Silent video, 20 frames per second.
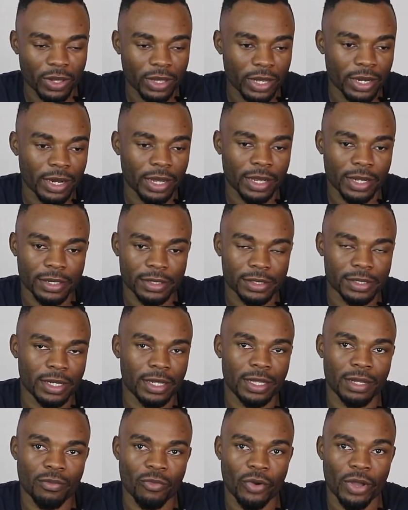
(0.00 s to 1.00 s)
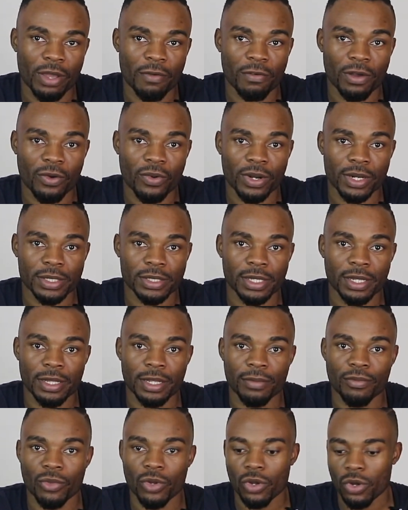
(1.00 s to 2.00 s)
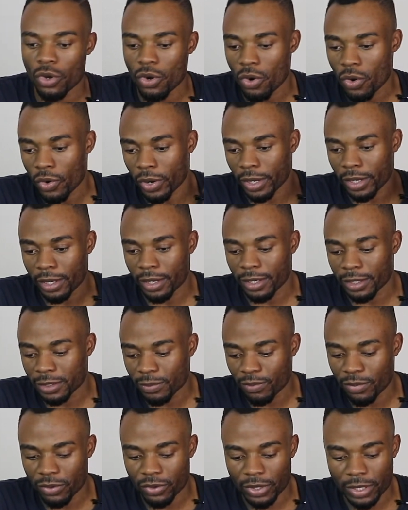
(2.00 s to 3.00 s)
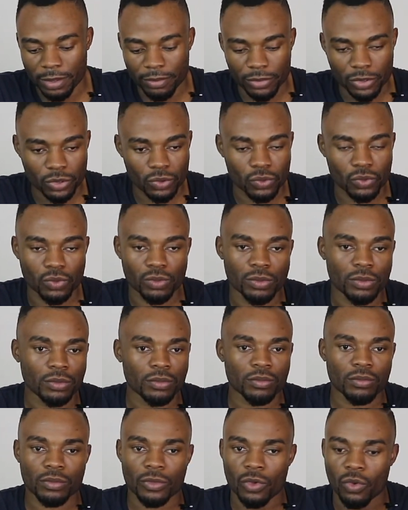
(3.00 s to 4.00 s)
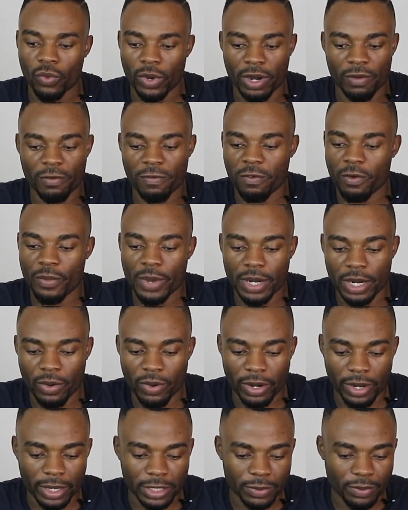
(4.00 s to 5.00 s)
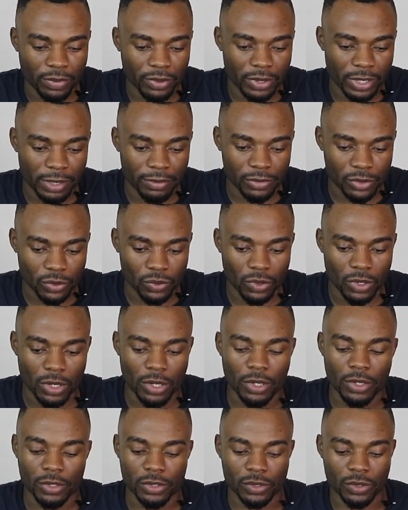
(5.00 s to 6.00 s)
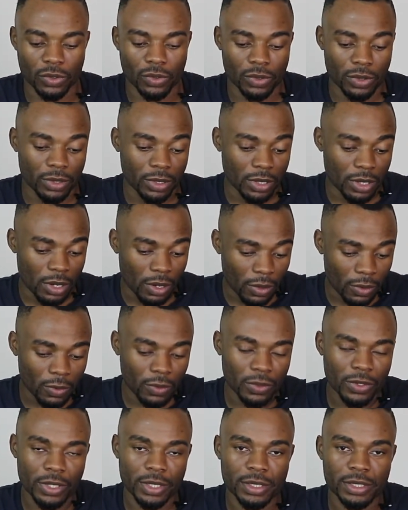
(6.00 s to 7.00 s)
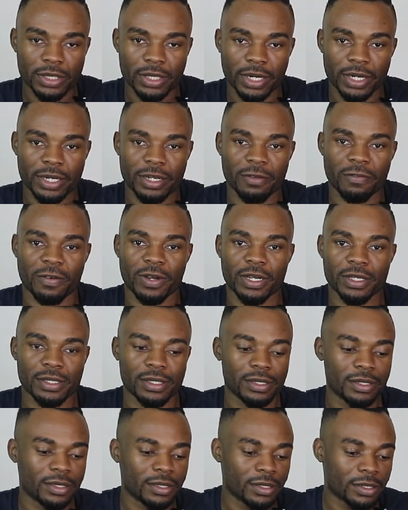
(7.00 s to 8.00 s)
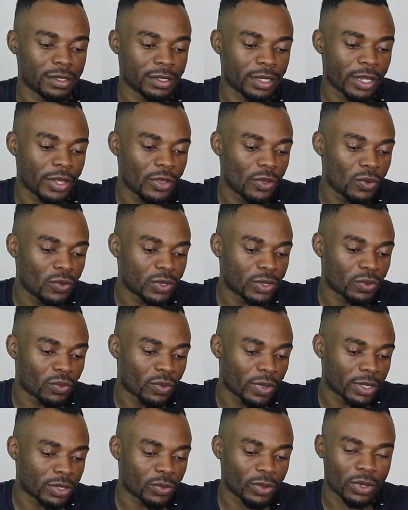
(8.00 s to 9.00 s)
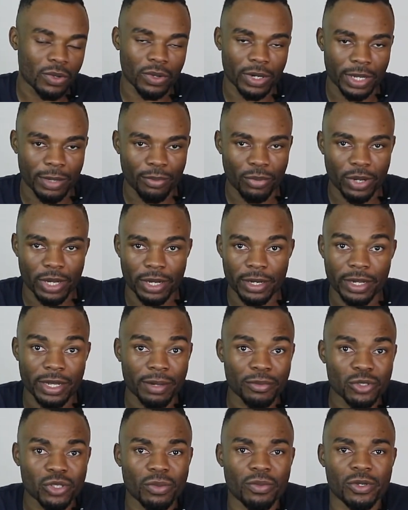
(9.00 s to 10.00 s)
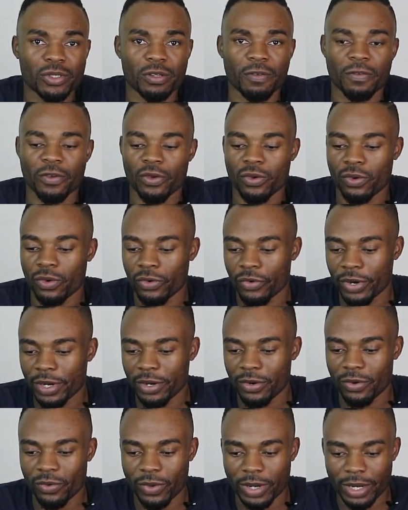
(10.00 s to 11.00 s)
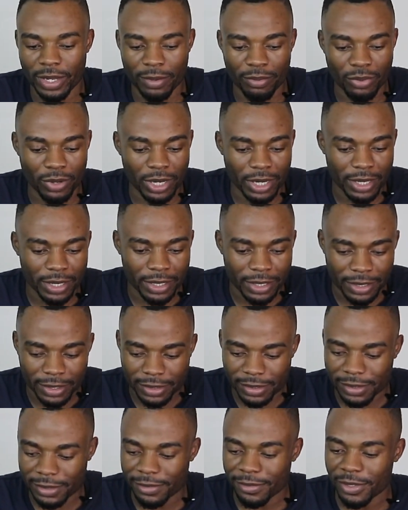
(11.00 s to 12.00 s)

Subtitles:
Then I can send them wherever I want to send them, or I can export them to whatever format I want to export them to. So all these 3 devices, they use what we call Apple ID. I'm sure most of you already know what Apple ID is.